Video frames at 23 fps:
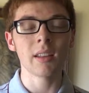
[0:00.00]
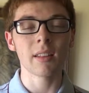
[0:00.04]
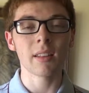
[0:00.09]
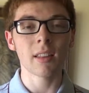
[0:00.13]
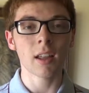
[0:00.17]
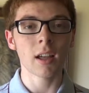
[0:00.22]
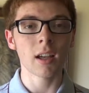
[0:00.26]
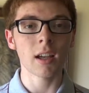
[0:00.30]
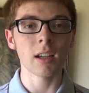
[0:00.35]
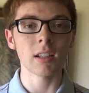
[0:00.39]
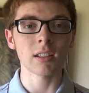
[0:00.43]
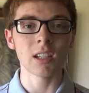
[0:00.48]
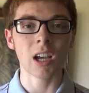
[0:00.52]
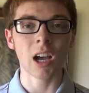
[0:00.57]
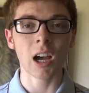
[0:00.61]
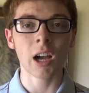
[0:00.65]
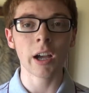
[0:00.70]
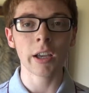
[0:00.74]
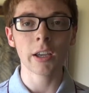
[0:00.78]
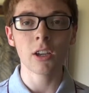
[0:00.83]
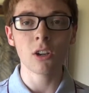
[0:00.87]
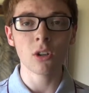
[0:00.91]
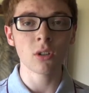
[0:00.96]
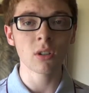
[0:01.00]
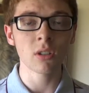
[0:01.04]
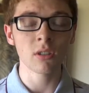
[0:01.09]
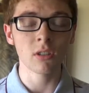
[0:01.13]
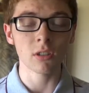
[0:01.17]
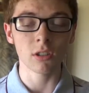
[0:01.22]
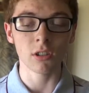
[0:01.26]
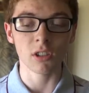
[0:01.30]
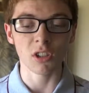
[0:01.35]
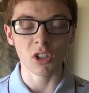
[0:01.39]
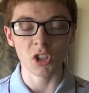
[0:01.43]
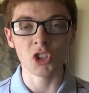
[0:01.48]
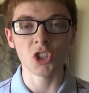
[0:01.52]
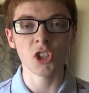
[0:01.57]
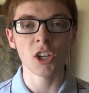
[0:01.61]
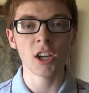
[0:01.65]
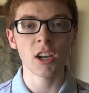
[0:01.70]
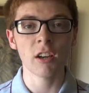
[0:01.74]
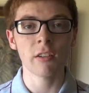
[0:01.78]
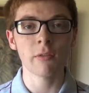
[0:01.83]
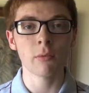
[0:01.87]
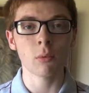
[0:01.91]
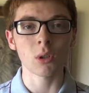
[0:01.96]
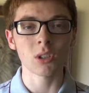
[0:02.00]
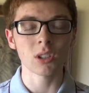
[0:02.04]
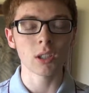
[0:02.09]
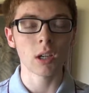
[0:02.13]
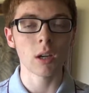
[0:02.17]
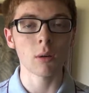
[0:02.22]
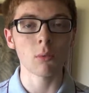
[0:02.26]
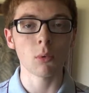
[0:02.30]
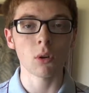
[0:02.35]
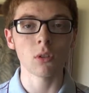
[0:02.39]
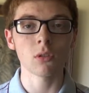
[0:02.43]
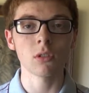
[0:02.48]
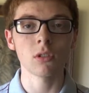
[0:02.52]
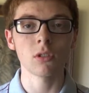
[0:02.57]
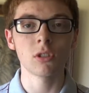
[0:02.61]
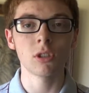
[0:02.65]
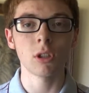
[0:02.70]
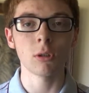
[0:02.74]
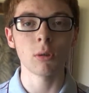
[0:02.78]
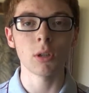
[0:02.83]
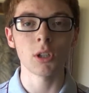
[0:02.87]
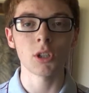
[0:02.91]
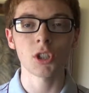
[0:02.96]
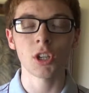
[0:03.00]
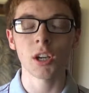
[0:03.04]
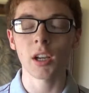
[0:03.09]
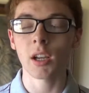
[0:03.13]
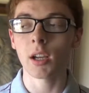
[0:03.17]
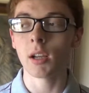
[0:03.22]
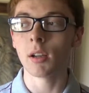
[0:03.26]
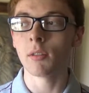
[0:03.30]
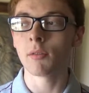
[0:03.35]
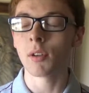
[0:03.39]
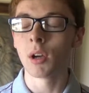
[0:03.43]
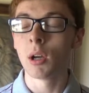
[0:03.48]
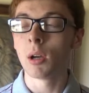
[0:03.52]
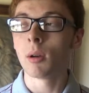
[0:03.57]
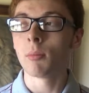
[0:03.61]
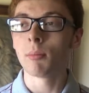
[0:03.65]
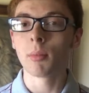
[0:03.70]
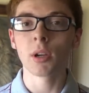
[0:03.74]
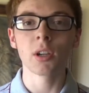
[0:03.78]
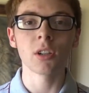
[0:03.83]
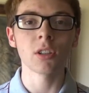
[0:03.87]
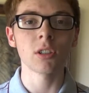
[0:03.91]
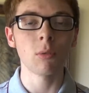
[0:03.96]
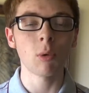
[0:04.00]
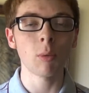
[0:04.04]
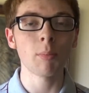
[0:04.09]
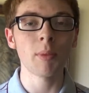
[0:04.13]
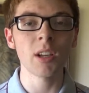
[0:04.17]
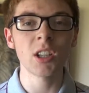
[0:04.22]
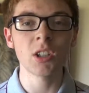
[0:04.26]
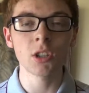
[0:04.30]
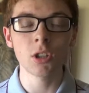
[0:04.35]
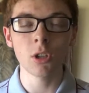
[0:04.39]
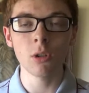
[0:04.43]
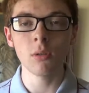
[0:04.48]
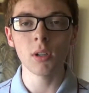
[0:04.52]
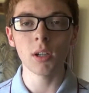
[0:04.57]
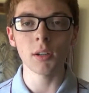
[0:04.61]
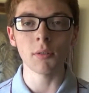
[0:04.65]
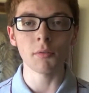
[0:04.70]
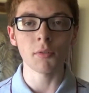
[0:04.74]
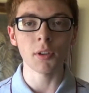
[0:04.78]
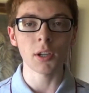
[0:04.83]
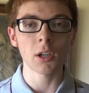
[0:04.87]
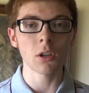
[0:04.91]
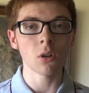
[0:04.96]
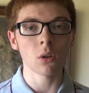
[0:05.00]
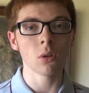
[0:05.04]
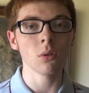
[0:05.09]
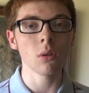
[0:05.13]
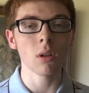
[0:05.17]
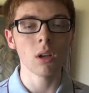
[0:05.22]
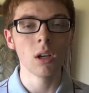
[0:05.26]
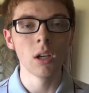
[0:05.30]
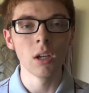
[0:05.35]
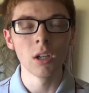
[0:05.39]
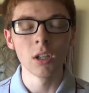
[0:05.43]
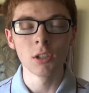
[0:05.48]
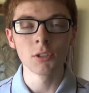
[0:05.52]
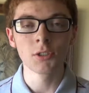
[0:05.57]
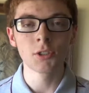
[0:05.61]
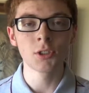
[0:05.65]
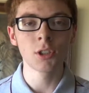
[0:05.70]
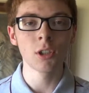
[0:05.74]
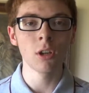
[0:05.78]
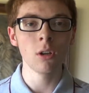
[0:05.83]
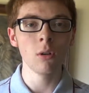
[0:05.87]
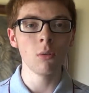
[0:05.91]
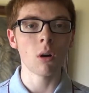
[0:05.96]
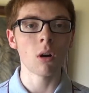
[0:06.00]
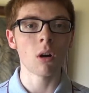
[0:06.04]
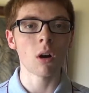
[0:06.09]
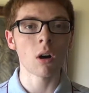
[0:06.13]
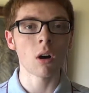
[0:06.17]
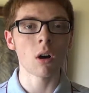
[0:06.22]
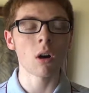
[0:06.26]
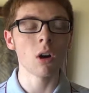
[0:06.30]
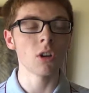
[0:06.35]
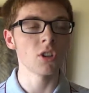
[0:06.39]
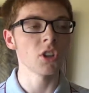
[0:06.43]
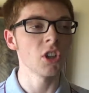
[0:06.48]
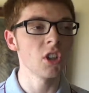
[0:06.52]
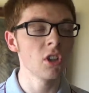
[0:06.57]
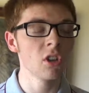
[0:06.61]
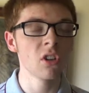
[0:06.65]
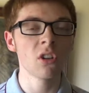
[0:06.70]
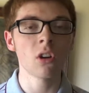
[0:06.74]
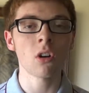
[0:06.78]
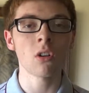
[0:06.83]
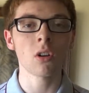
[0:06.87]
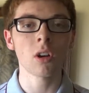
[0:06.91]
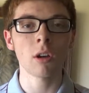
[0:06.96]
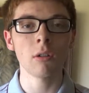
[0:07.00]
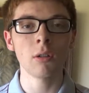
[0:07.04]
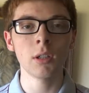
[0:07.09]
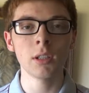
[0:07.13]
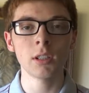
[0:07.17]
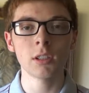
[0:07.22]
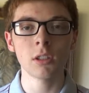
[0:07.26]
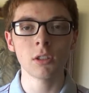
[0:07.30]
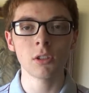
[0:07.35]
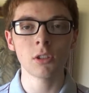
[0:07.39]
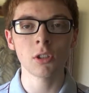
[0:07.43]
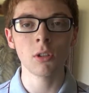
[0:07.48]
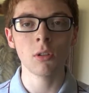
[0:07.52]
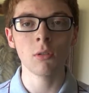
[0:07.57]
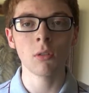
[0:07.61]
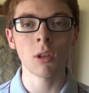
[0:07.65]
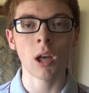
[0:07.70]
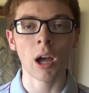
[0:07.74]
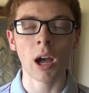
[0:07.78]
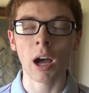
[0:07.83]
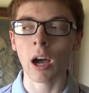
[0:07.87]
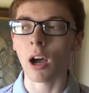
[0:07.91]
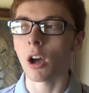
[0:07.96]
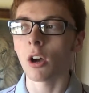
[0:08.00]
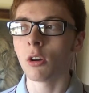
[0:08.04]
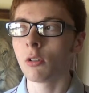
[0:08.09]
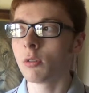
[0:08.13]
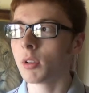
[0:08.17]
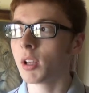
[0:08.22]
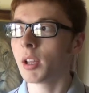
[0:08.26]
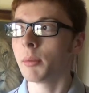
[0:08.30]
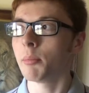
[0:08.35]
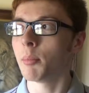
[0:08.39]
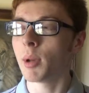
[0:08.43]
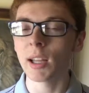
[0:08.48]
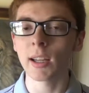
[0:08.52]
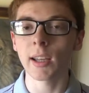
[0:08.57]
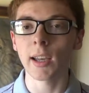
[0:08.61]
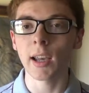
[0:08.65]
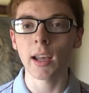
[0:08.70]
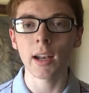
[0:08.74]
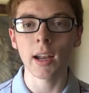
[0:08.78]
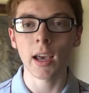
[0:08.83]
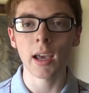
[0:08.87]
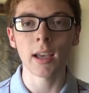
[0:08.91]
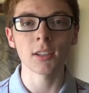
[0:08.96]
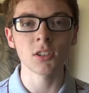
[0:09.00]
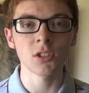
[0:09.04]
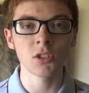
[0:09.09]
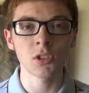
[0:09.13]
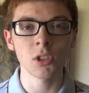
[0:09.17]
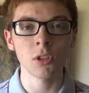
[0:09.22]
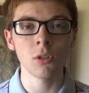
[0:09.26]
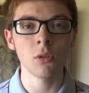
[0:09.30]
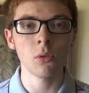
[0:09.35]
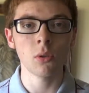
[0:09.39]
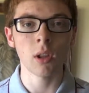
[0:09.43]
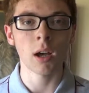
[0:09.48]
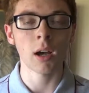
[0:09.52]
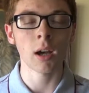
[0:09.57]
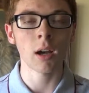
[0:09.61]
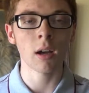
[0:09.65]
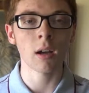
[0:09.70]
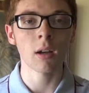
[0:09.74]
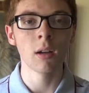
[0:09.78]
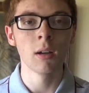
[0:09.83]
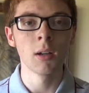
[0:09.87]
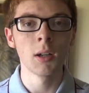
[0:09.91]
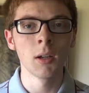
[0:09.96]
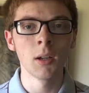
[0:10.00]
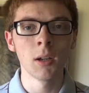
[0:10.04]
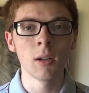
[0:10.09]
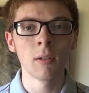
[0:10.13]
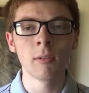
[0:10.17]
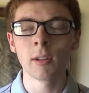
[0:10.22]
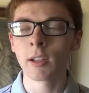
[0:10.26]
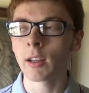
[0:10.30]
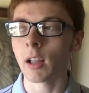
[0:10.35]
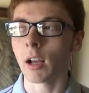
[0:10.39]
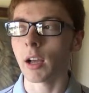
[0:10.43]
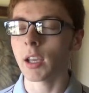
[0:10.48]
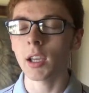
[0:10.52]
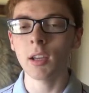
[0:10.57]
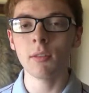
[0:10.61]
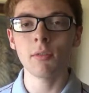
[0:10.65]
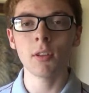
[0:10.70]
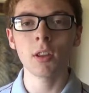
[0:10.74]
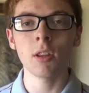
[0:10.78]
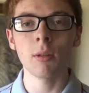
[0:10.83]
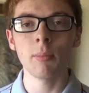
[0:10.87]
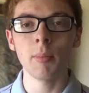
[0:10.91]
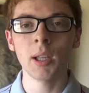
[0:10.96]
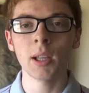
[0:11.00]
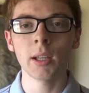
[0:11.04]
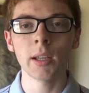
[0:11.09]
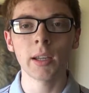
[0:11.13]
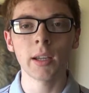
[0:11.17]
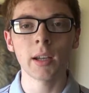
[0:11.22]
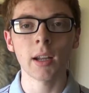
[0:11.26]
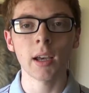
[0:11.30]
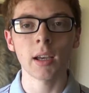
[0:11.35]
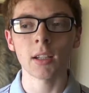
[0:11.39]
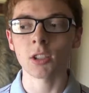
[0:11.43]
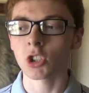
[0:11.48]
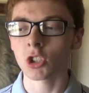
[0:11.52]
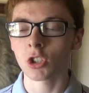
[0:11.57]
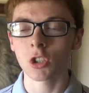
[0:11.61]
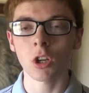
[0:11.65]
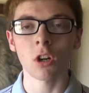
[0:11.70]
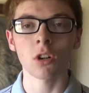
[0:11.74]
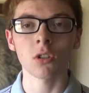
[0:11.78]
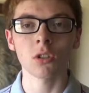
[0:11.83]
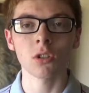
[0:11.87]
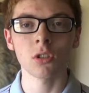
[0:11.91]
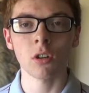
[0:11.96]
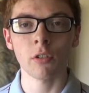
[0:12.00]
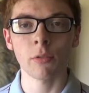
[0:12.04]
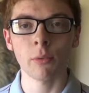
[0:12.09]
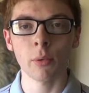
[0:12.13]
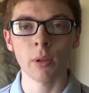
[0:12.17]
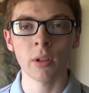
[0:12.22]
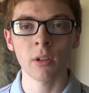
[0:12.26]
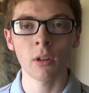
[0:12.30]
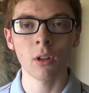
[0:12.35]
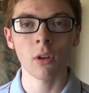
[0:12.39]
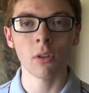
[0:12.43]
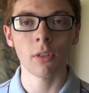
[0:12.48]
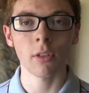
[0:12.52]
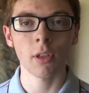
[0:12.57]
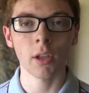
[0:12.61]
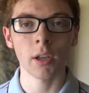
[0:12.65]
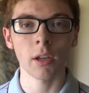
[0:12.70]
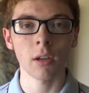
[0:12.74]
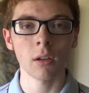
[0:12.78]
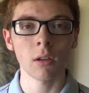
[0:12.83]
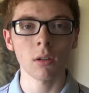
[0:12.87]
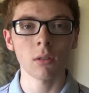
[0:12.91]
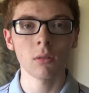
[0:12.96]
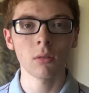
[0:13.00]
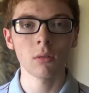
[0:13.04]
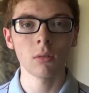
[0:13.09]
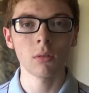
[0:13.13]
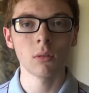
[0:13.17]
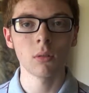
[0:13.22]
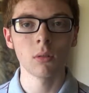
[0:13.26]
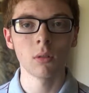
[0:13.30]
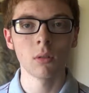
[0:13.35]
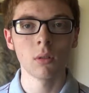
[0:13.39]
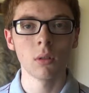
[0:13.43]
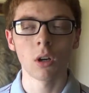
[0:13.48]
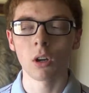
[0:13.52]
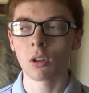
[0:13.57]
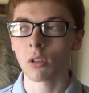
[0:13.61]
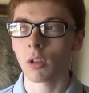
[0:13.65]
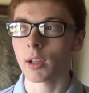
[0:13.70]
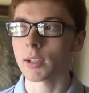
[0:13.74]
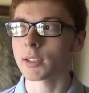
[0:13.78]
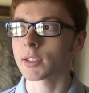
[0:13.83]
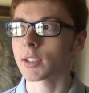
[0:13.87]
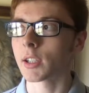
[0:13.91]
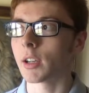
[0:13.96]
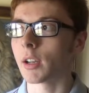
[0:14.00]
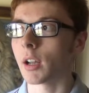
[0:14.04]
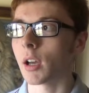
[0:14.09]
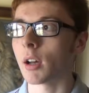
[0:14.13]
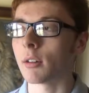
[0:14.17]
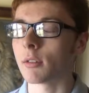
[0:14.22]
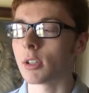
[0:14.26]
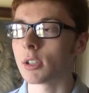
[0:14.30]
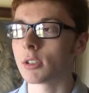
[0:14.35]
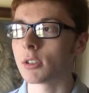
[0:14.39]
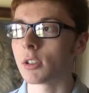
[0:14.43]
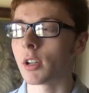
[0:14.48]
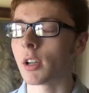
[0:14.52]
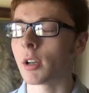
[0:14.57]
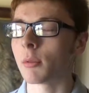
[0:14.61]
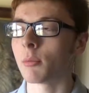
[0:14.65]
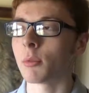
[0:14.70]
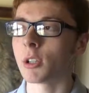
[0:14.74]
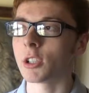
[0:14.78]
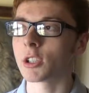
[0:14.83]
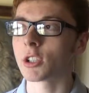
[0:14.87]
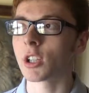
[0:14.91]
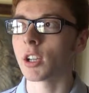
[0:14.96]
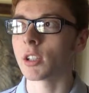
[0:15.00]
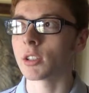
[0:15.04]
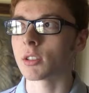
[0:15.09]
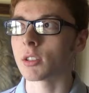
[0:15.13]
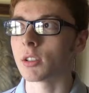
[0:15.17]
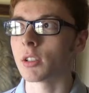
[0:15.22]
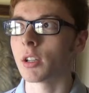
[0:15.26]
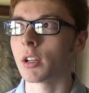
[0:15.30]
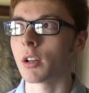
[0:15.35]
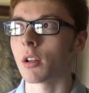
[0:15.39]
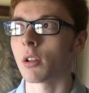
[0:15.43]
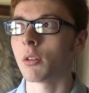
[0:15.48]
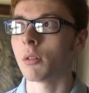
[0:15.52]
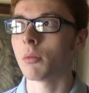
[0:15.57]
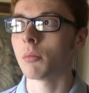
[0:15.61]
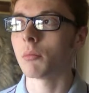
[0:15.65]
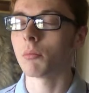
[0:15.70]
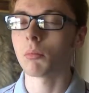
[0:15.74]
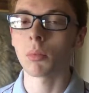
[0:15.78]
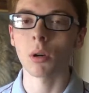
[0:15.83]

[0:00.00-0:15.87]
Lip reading: that I couldn't achieve what I wanted to achieve because it would be too difficult, too hard, you're not going to do that, only millionaires do that. I mean, like, even the millionaires started off with nothing, unless he inherited it, in which case he didn't,